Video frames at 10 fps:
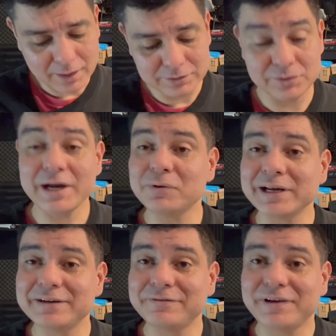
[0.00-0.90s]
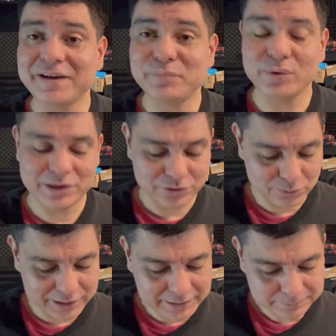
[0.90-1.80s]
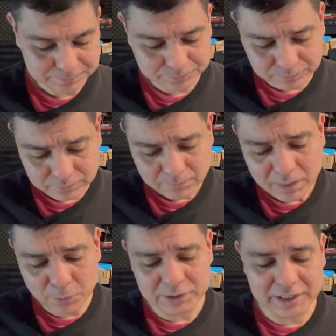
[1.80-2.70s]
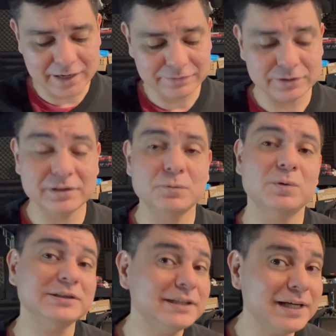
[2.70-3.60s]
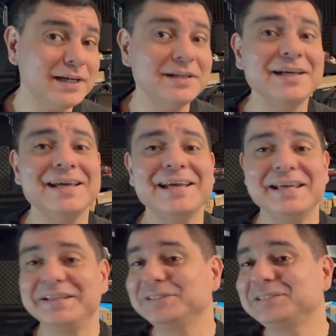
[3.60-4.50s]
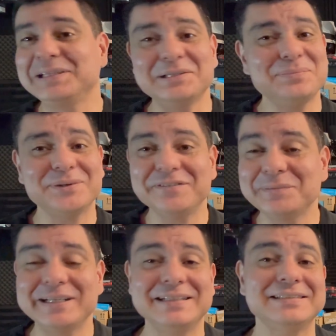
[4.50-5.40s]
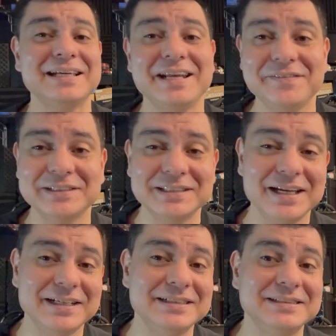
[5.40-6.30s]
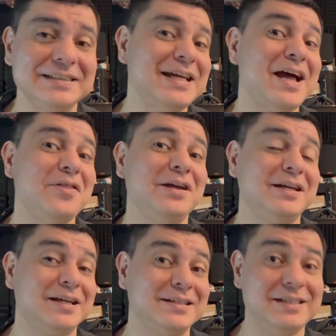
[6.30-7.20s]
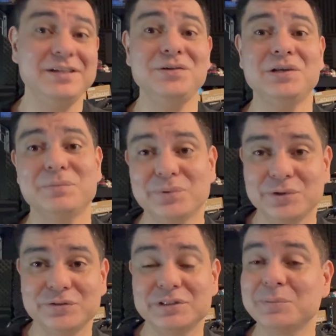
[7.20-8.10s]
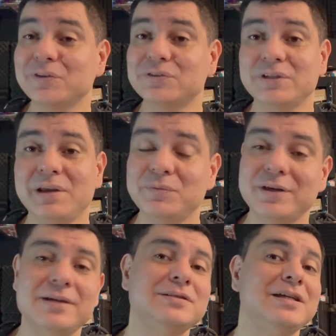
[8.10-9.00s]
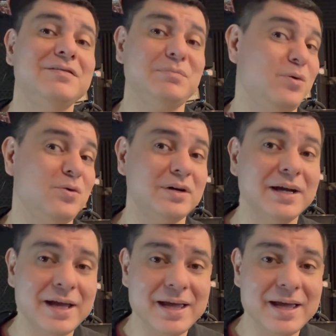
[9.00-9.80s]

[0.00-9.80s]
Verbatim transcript: So now we're getting to 5.3, which offered, once again, there's still improvement. It's kind of exciting to see how they can continue to improve some of the same things even more,